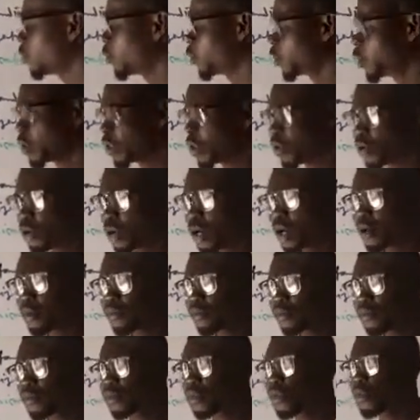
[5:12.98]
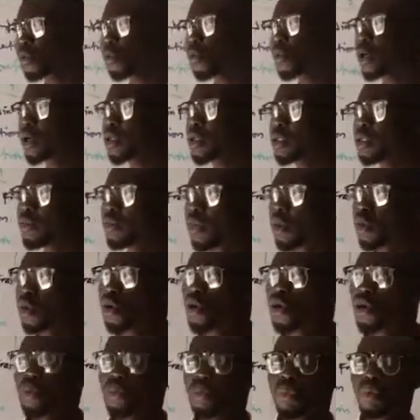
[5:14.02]
But they don't have
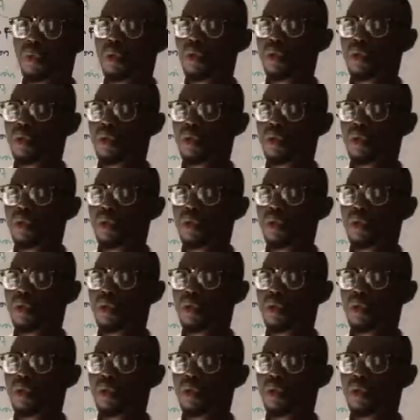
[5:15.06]
well-developed